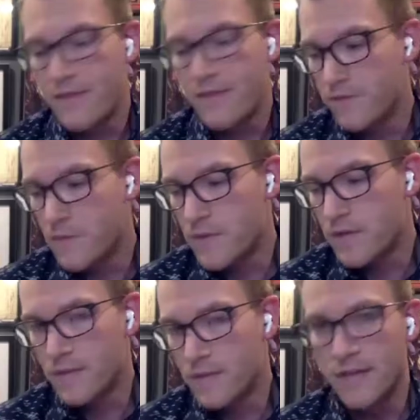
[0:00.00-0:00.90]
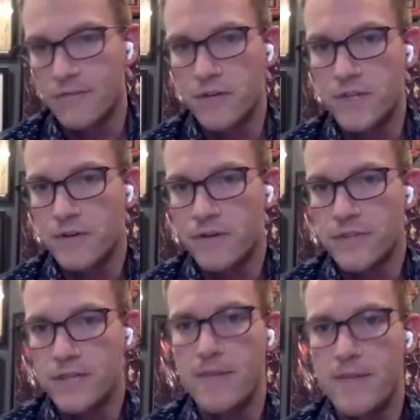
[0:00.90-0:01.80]
think if you become the leverage for your
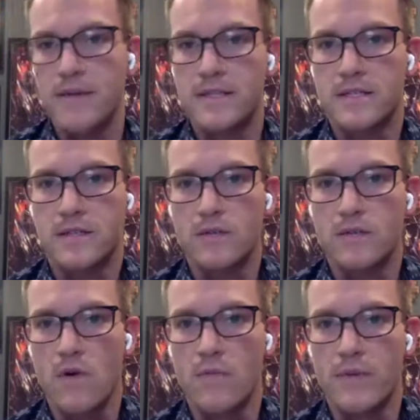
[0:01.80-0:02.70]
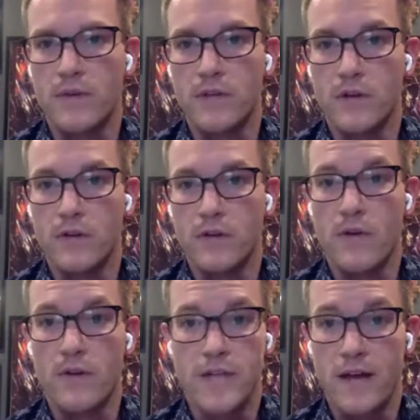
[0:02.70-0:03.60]
teammates to grow, build, you know, grow
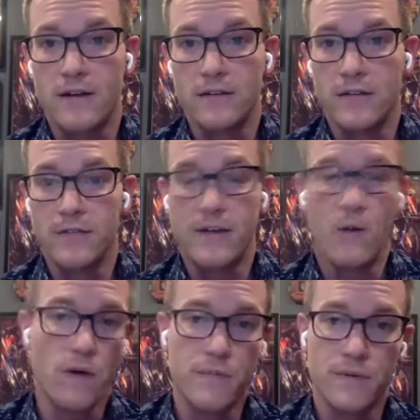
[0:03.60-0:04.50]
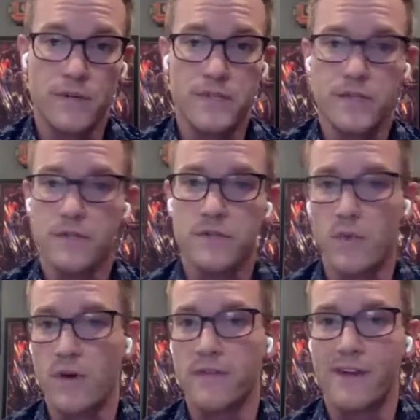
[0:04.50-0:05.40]
their channel, and you've got one person who's the
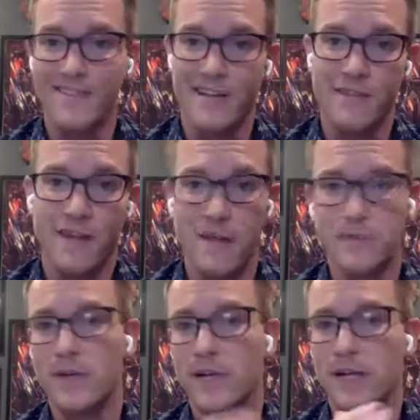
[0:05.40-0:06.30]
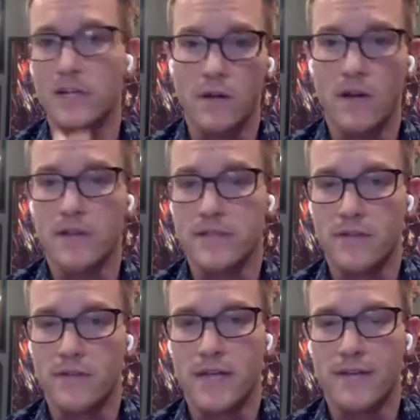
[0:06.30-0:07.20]
point of content of uploading and doing all this
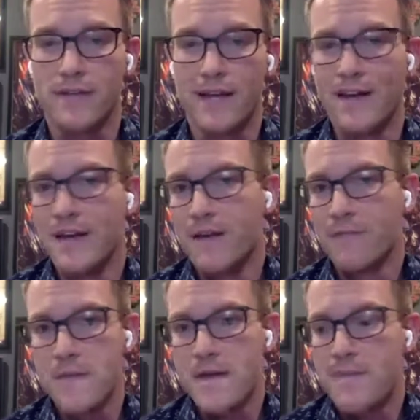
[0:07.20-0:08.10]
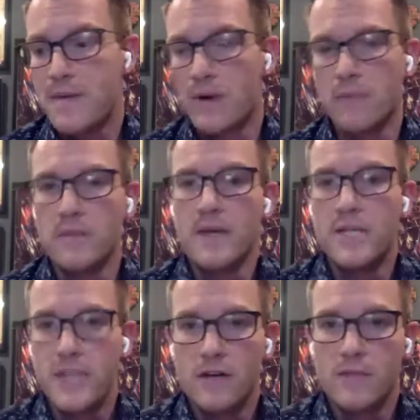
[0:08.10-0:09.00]
other stuff. Like, I, for me, people come to my
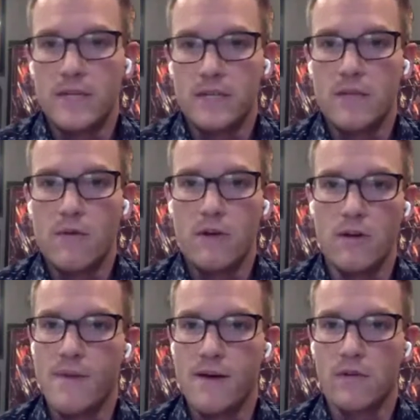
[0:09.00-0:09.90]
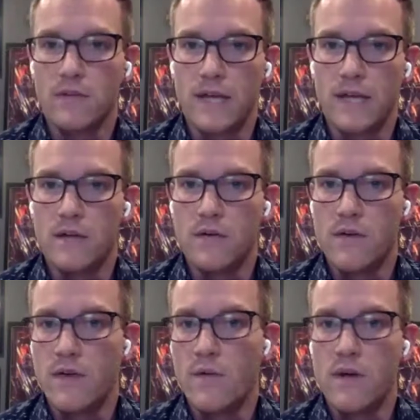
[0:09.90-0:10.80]
channel because they want to know about Orlando
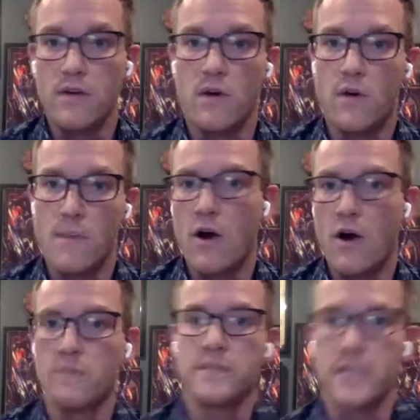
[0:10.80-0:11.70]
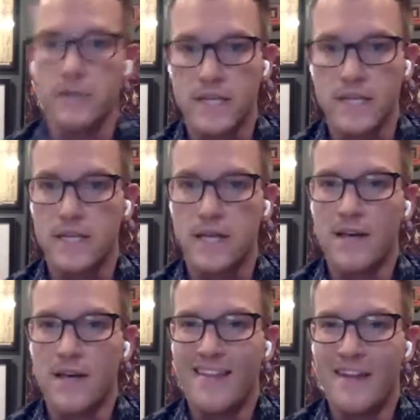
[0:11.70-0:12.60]
or they want to know about homes near Disney.
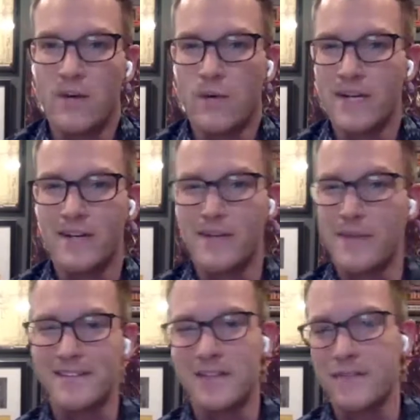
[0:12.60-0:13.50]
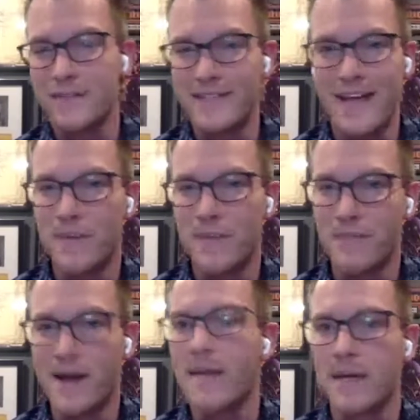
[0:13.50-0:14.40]
They don't want to hear about stuff in Tampa and
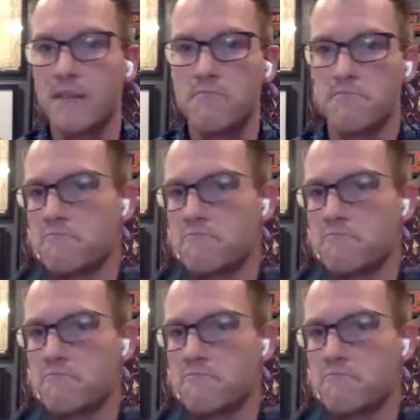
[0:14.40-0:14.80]
Miami.